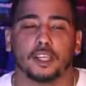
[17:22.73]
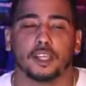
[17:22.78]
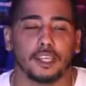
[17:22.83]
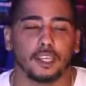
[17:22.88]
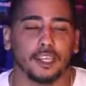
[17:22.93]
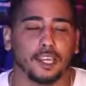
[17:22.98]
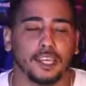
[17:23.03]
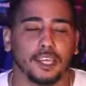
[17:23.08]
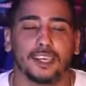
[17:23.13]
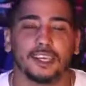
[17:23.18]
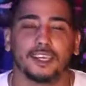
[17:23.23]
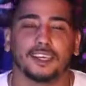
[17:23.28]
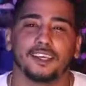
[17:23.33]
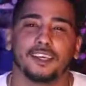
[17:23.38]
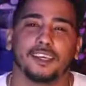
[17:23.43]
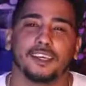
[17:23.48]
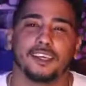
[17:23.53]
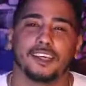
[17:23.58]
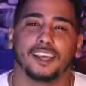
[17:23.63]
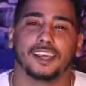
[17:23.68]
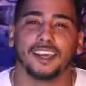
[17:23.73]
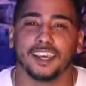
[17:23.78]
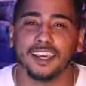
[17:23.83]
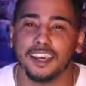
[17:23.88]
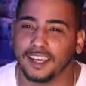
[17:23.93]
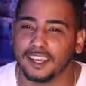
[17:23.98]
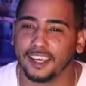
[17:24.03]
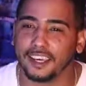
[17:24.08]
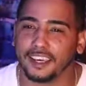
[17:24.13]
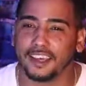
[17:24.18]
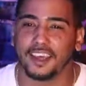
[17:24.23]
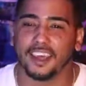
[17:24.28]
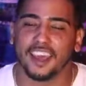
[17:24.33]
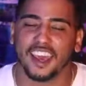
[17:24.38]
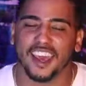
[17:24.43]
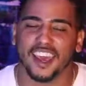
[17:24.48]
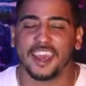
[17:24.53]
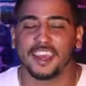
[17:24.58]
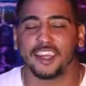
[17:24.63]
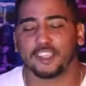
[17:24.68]
aka
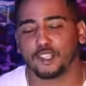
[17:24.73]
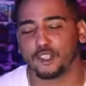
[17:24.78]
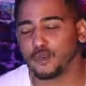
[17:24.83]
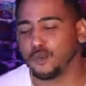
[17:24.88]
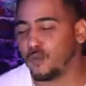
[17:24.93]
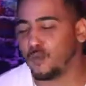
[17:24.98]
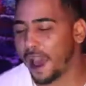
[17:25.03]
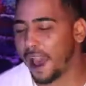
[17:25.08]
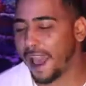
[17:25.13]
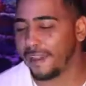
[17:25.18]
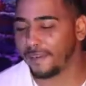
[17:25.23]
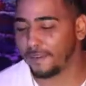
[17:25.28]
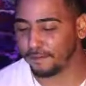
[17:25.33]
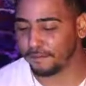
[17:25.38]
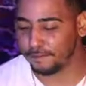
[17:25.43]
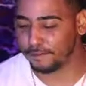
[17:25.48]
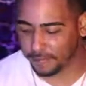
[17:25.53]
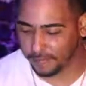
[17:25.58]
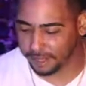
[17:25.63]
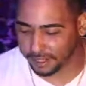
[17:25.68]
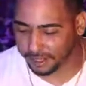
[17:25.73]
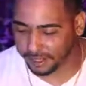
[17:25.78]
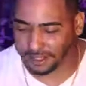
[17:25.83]
SYV.